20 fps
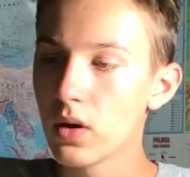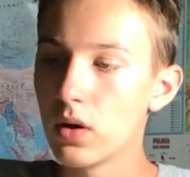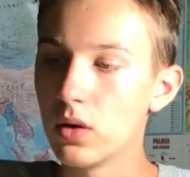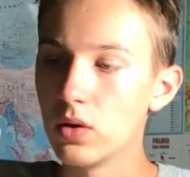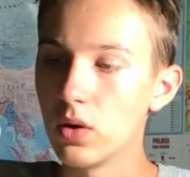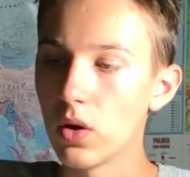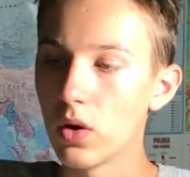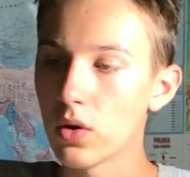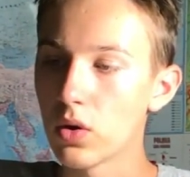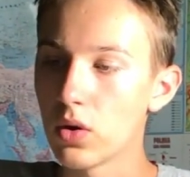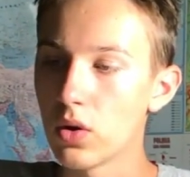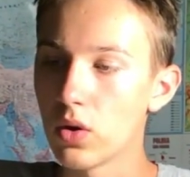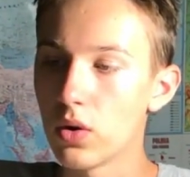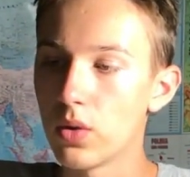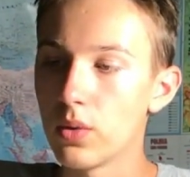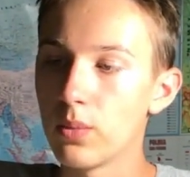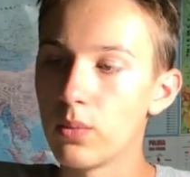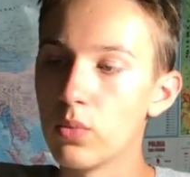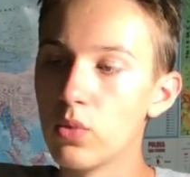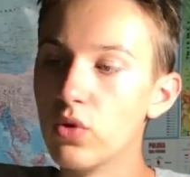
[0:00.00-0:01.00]

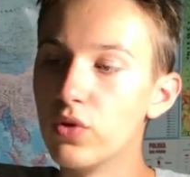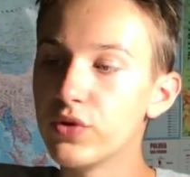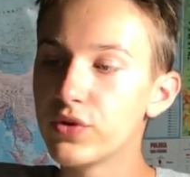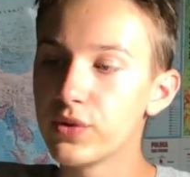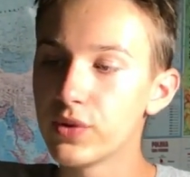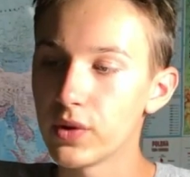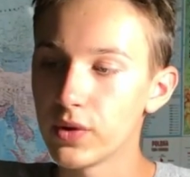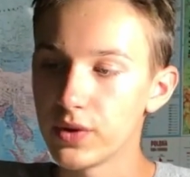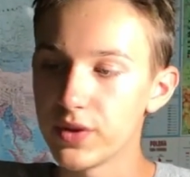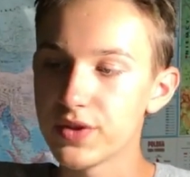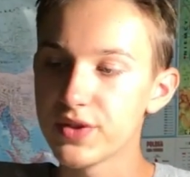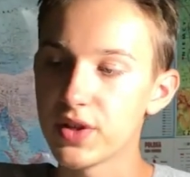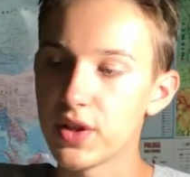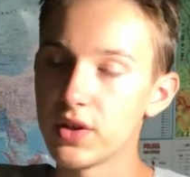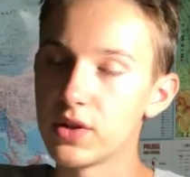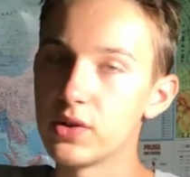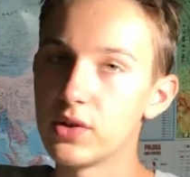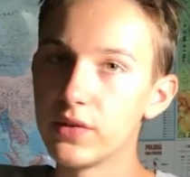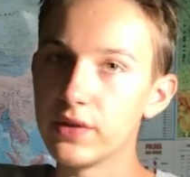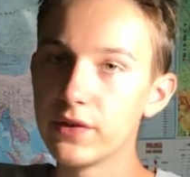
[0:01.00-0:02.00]
logo moved on the
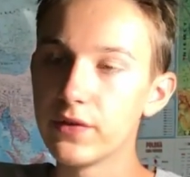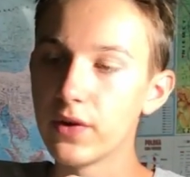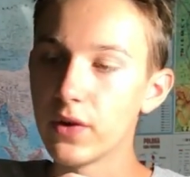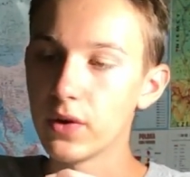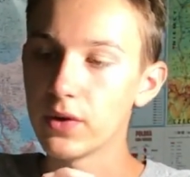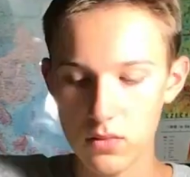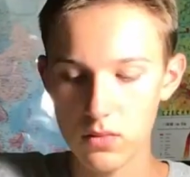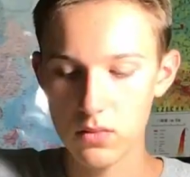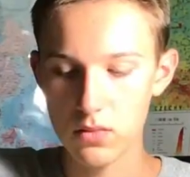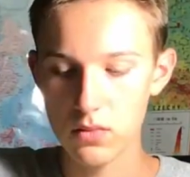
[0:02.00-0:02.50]
center of the phone.